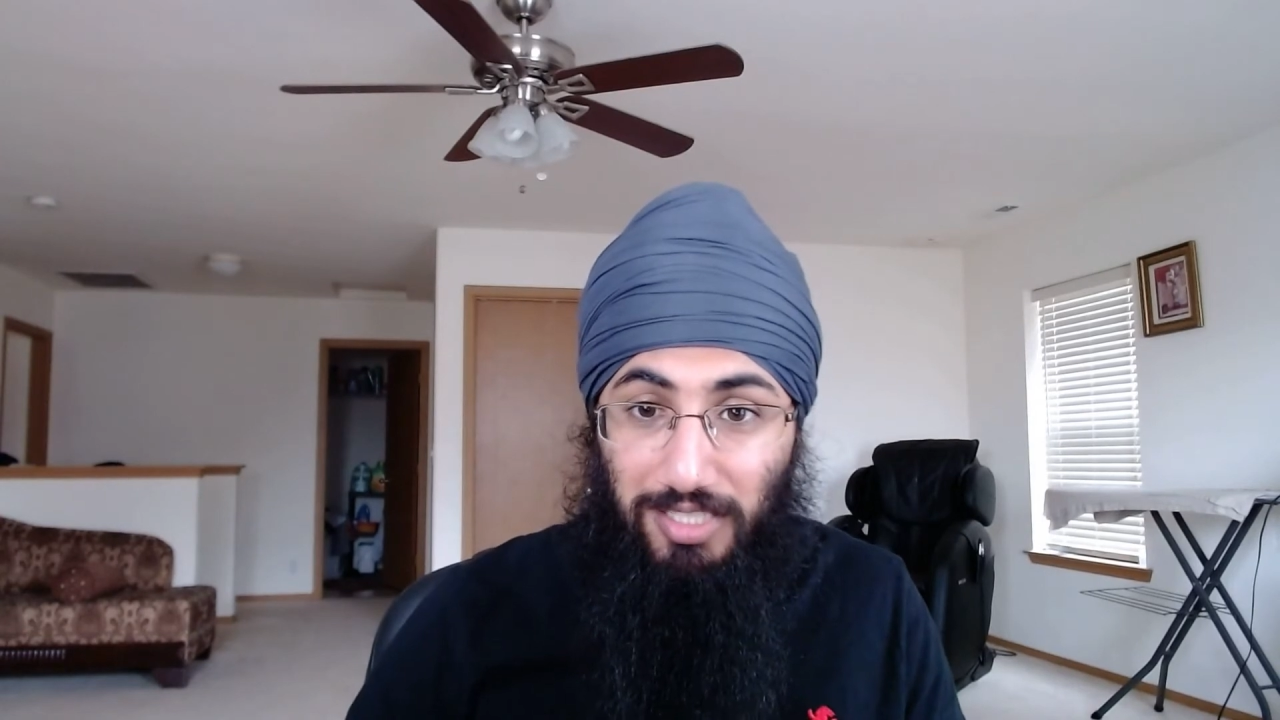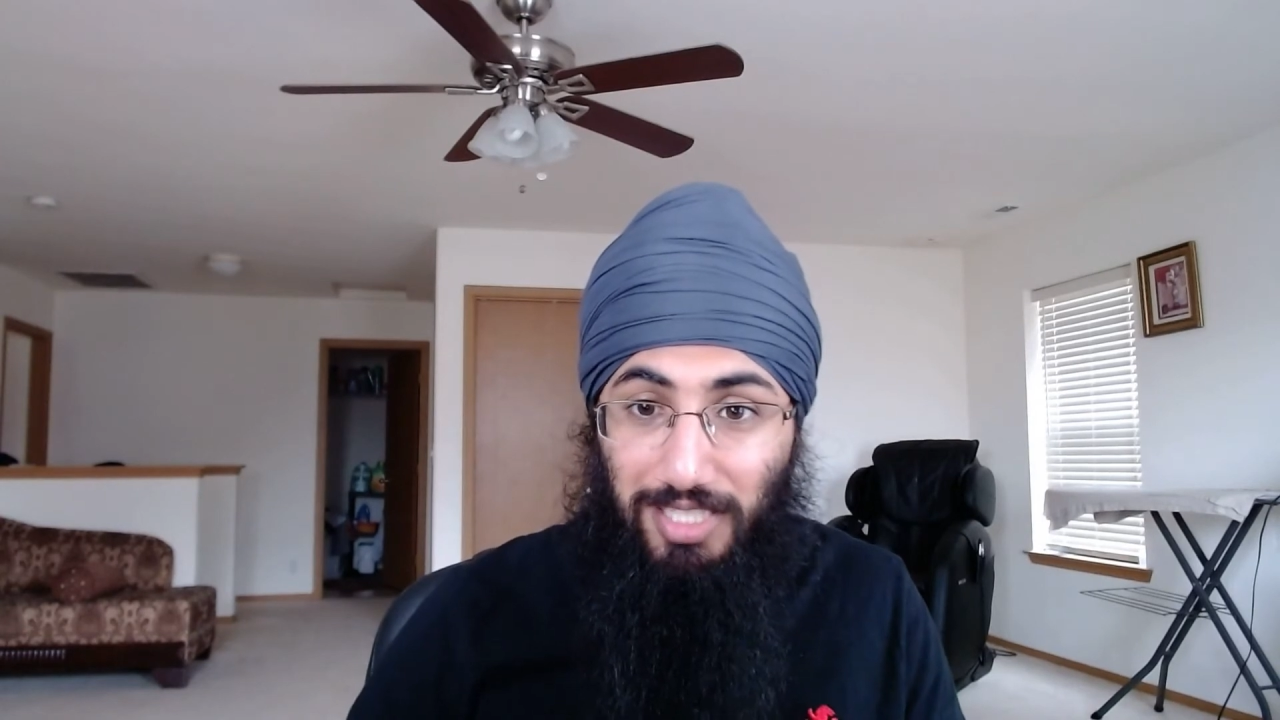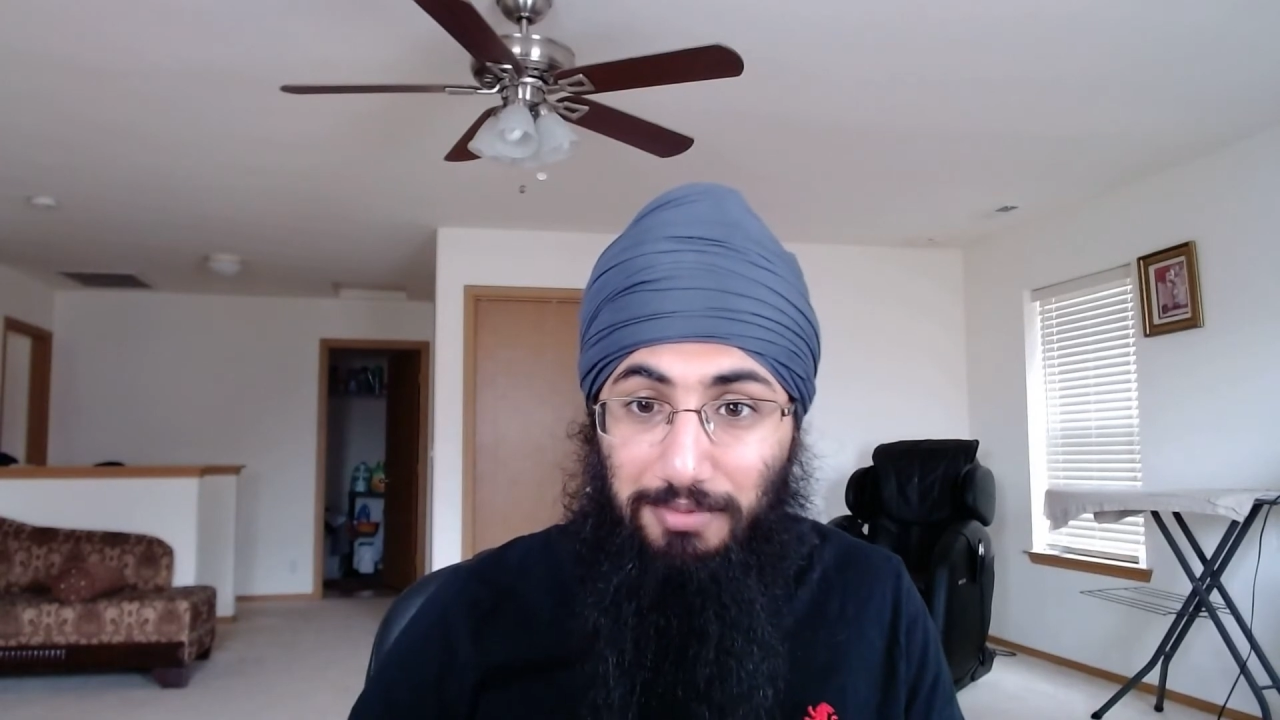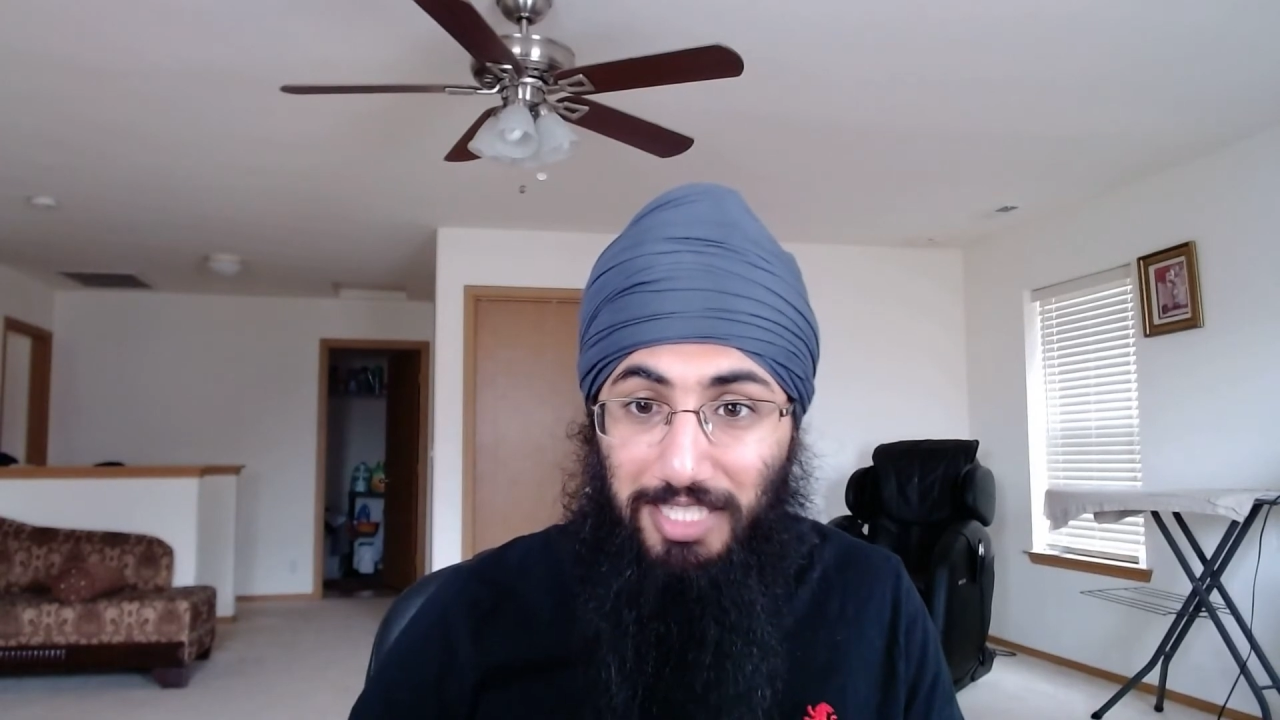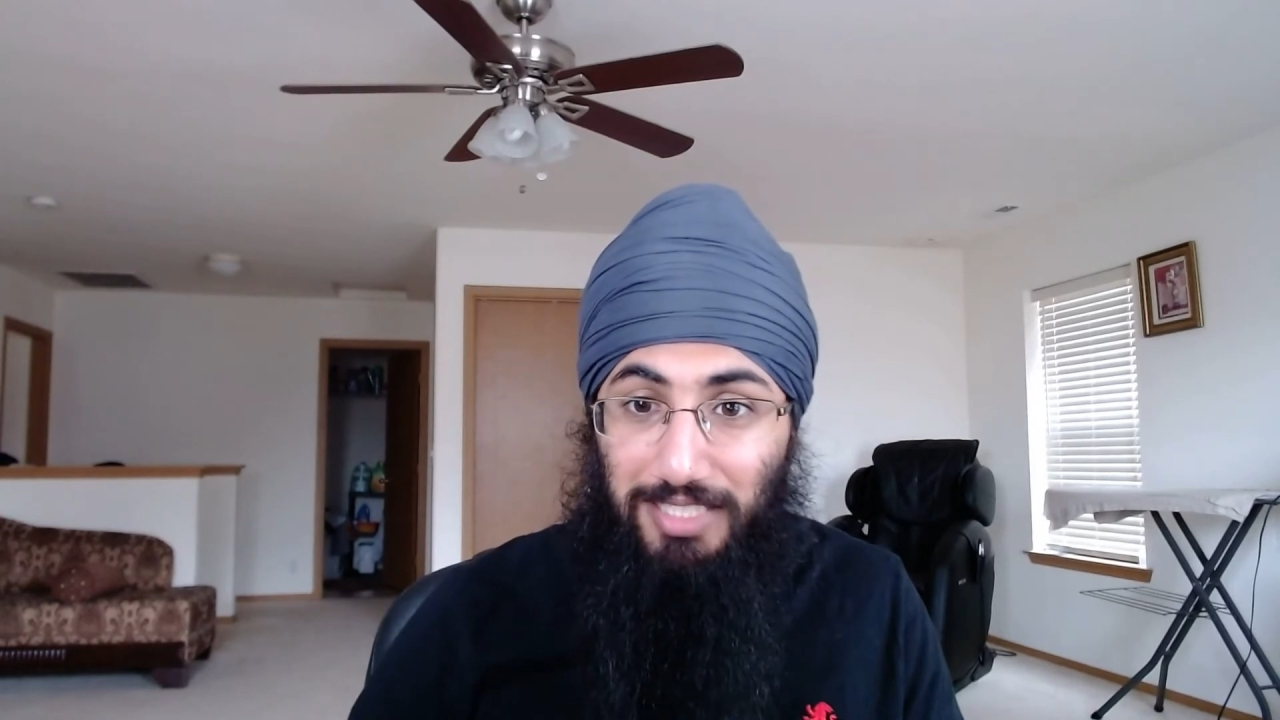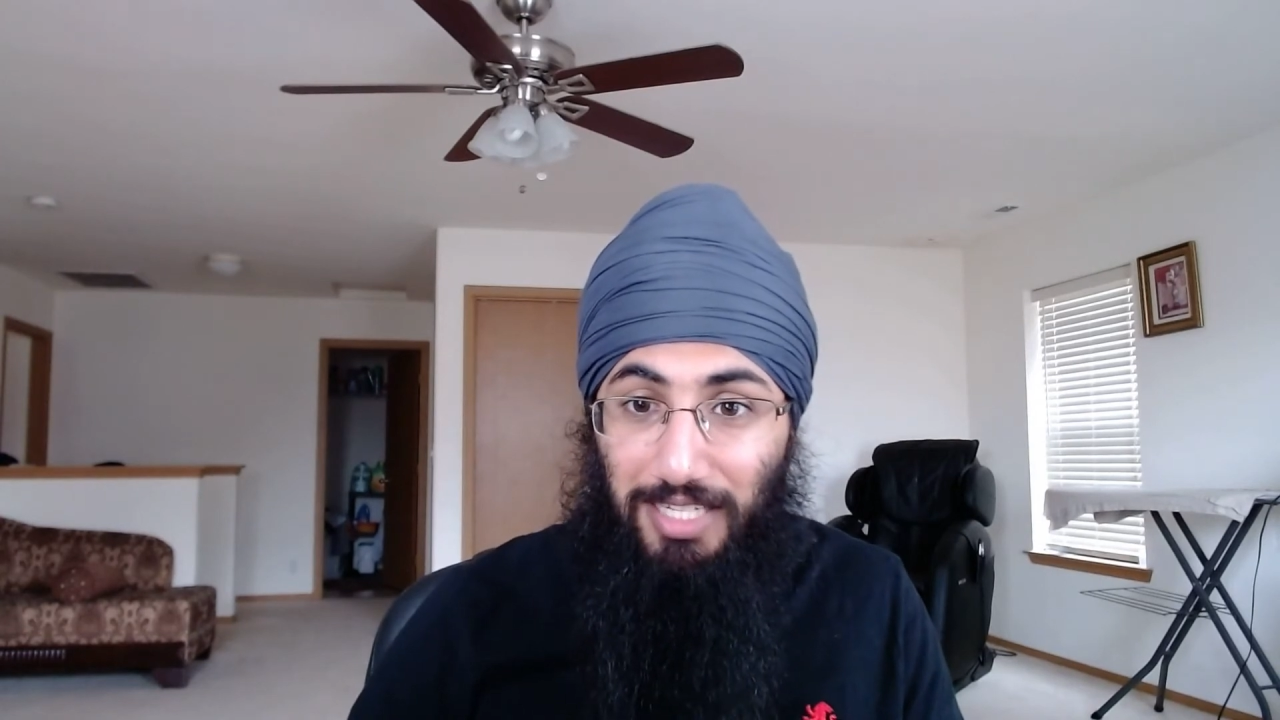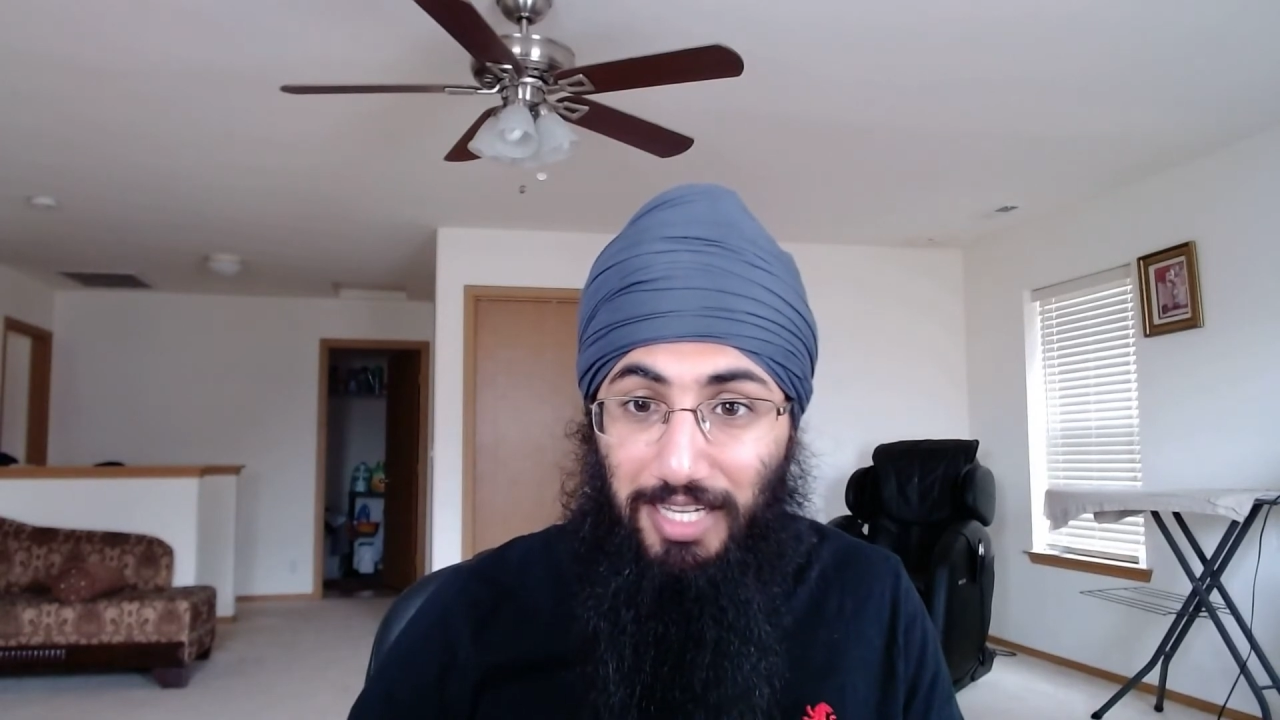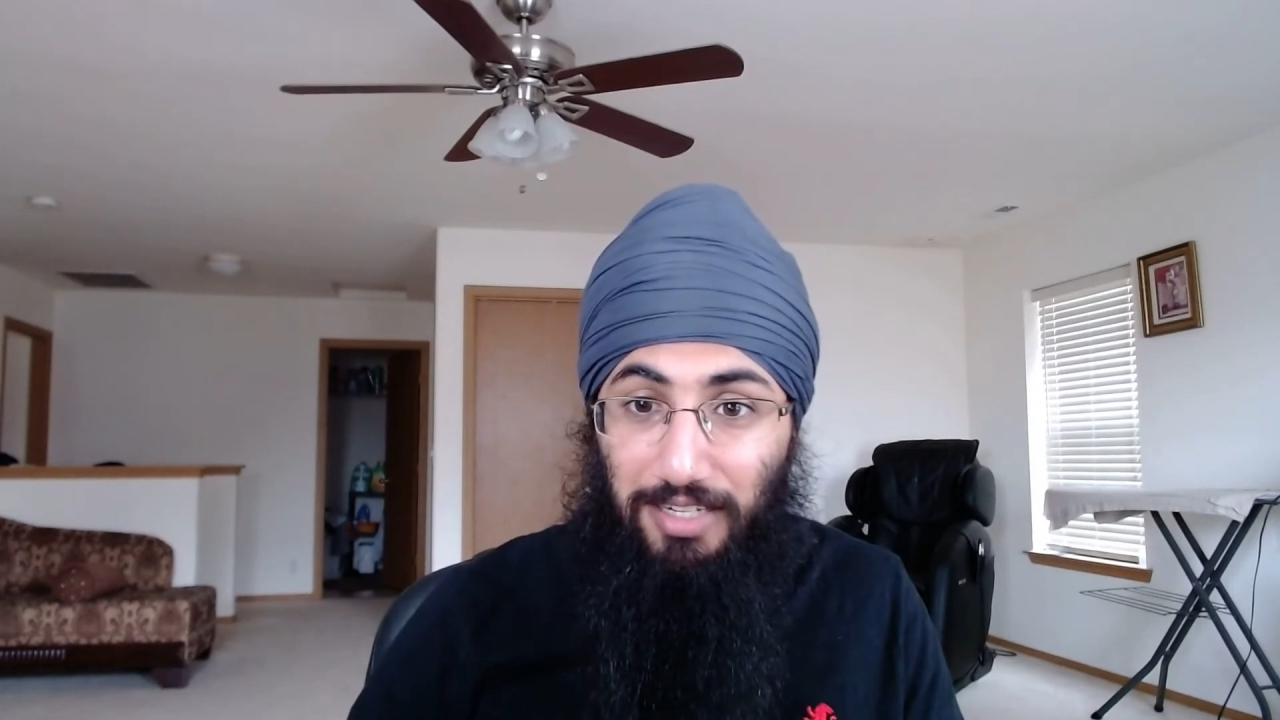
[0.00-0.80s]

some extent